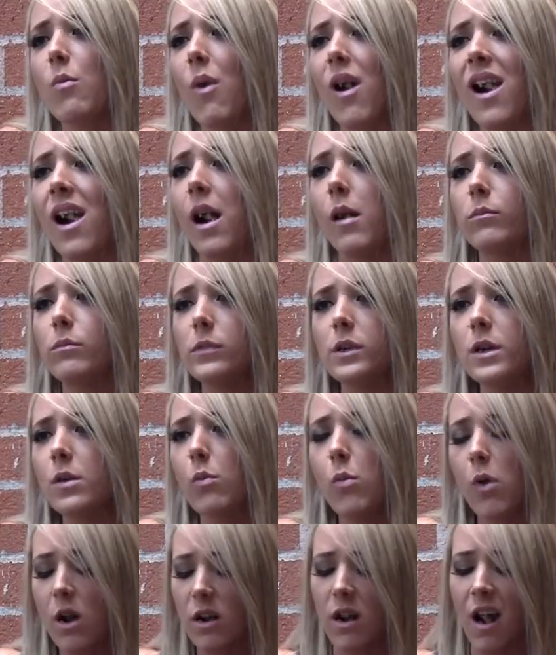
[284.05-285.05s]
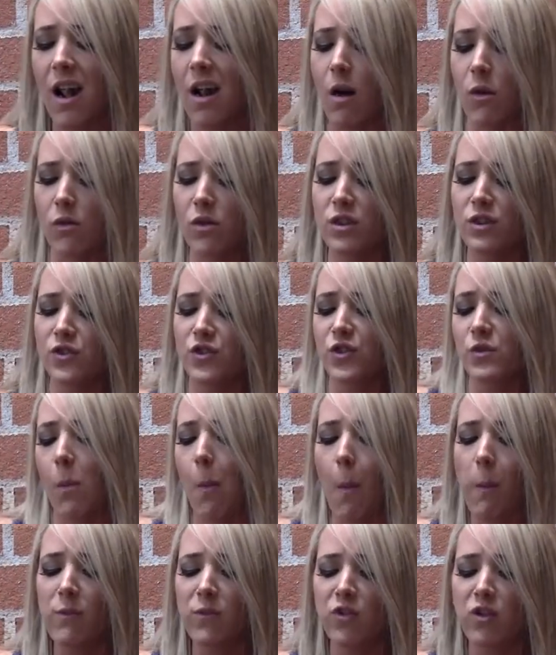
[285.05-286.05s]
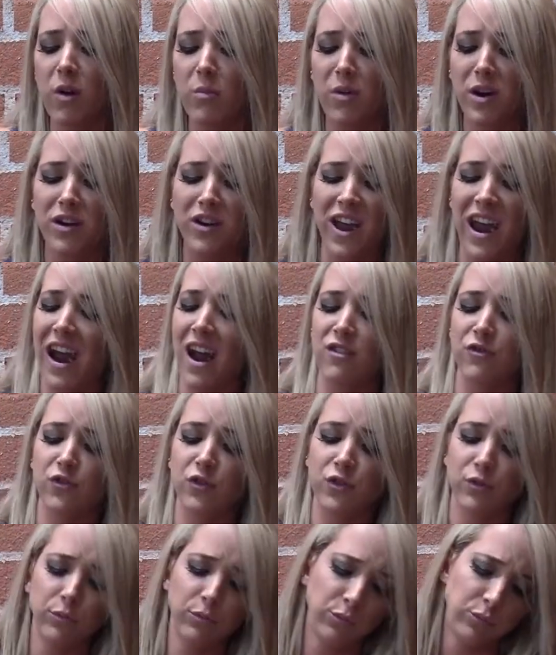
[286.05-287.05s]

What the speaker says: I want. I'm gonna work out. Just jump and dance.